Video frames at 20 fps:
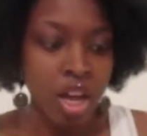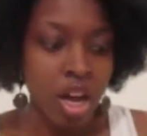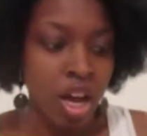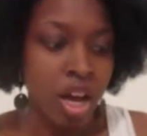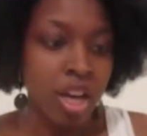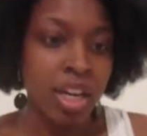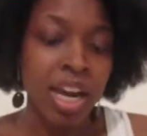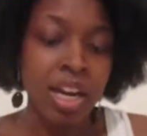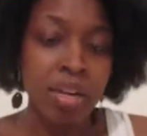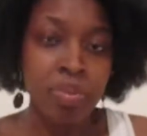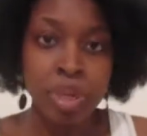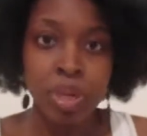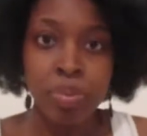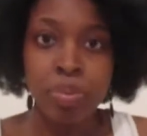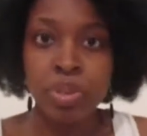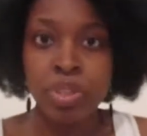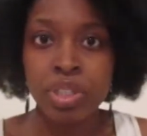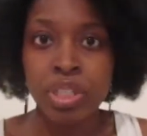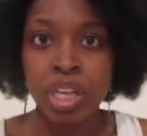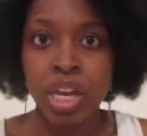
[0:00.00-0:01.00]
A lot of
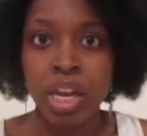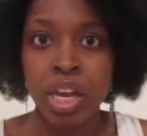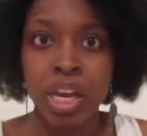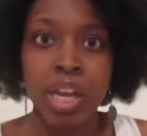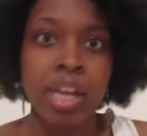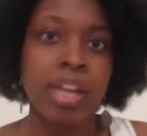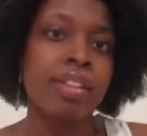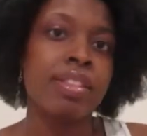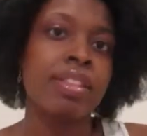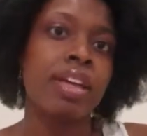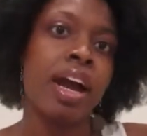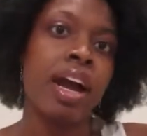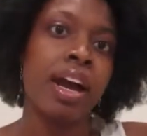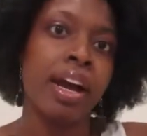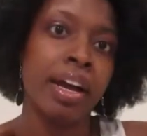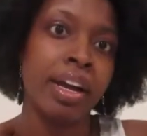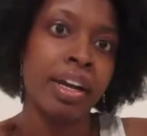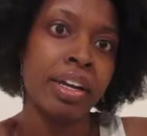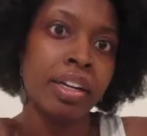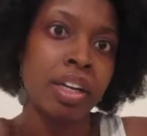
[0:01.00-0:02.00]
people say
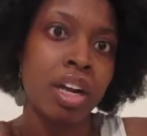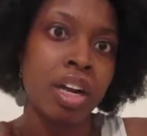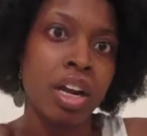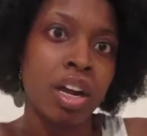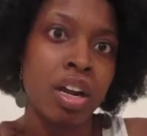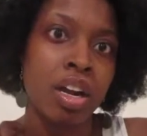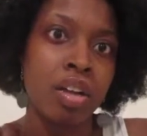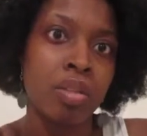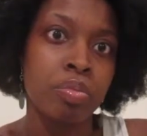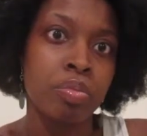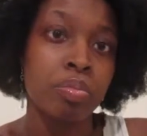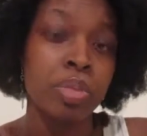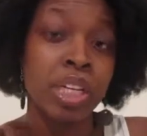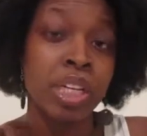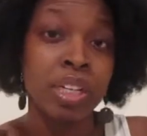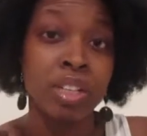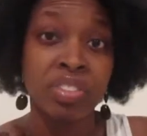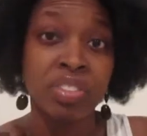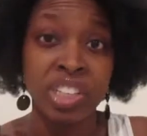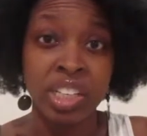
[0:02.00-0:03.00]
that
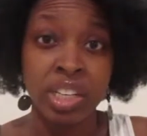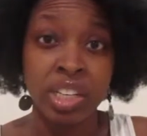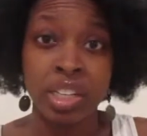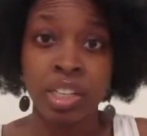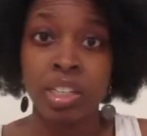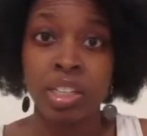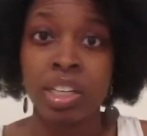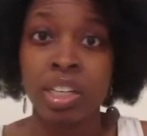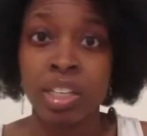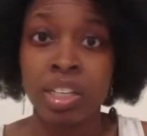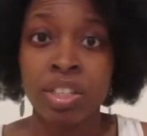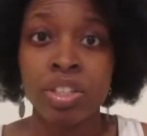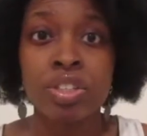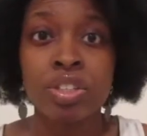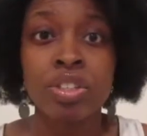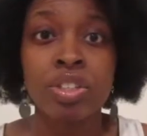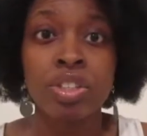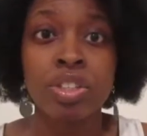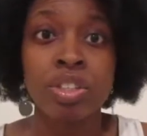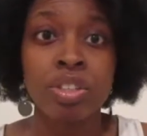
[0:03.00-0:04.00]
being a vegan
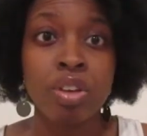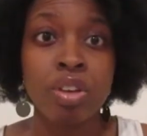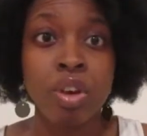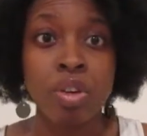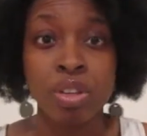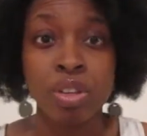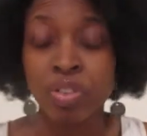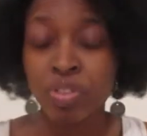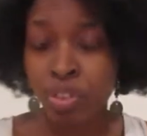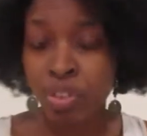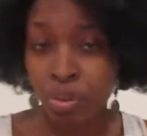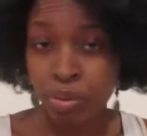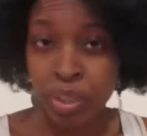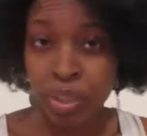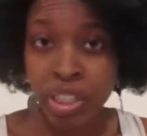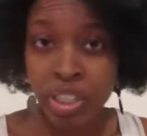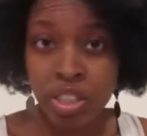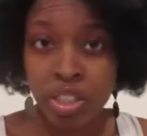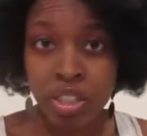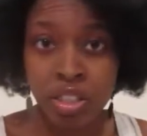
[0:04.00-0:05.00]
is only for the
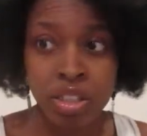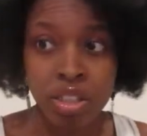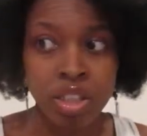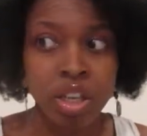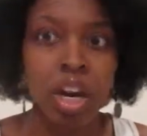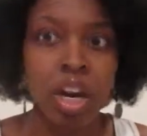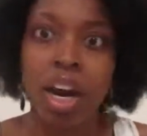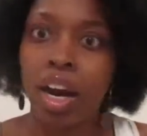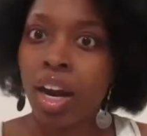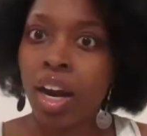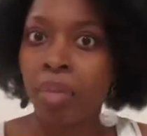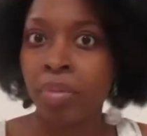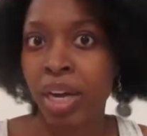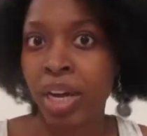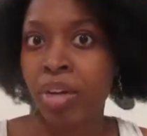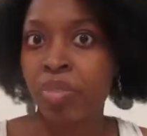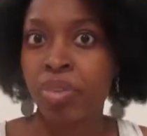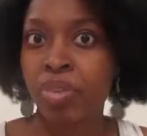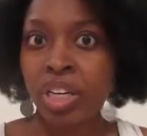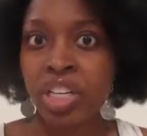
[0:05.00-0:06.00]
rich. I'm
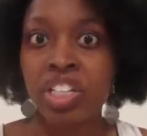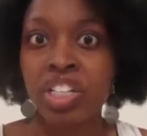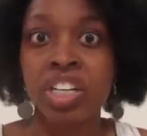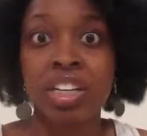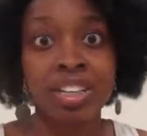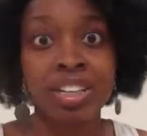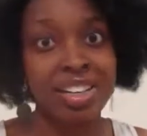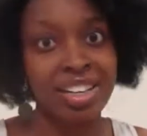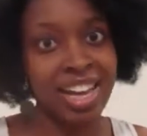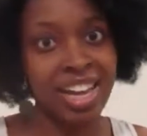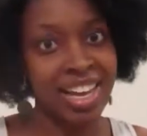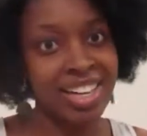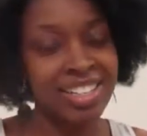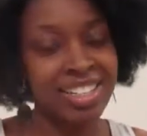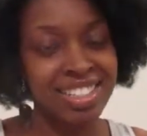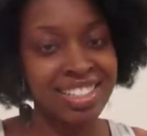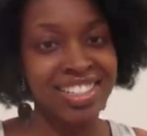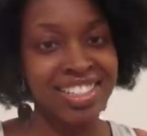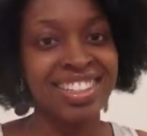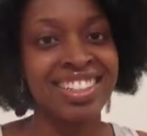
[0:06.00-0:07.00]
not rich
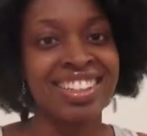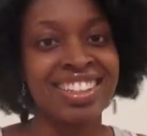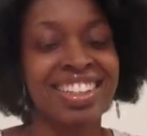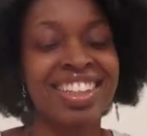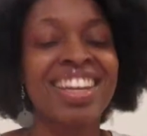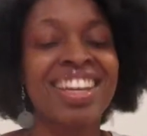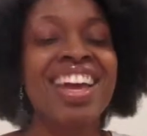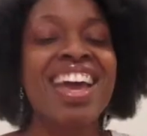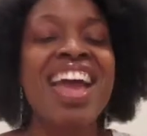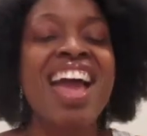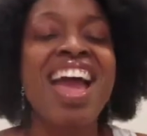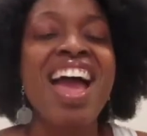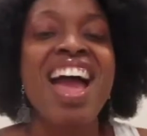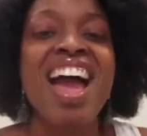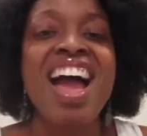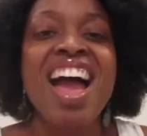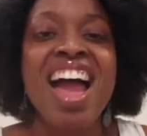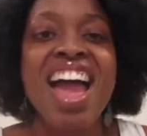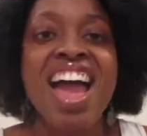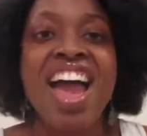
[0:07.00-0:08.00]
yet.
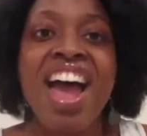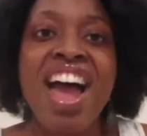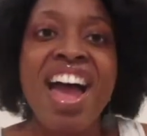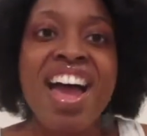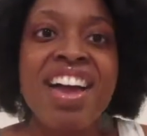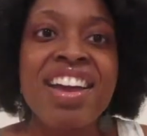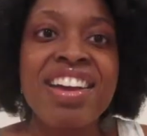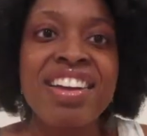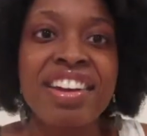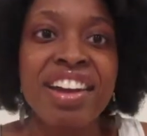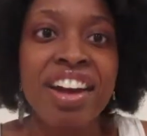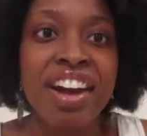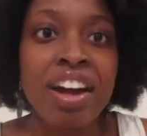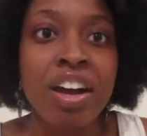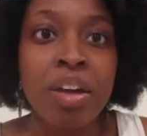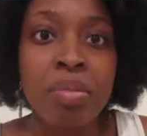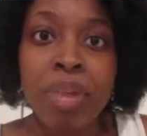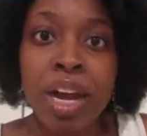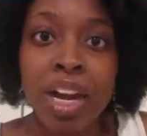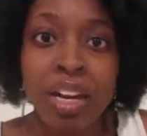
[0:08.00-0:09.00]
And
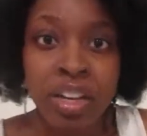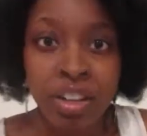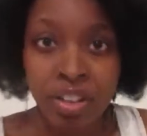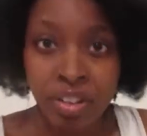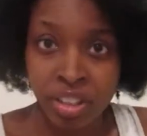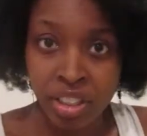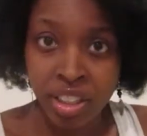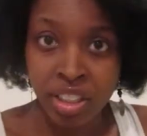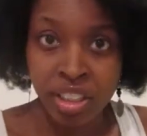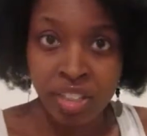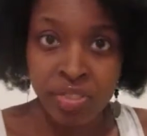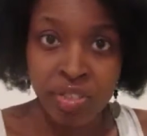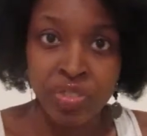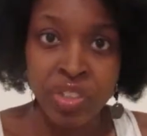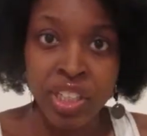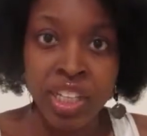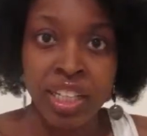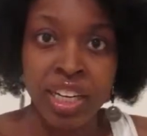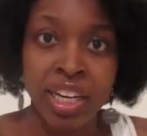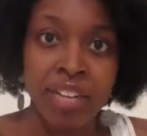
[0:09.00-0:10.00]
I currently live a
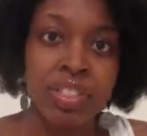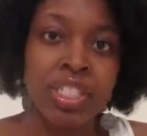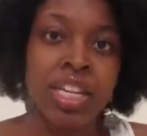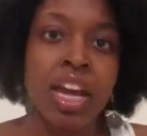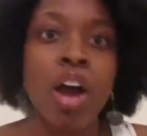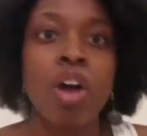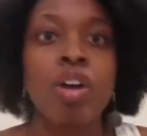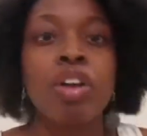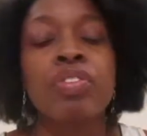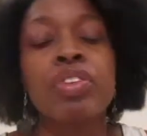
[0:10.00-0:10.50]
vegan lifestyle.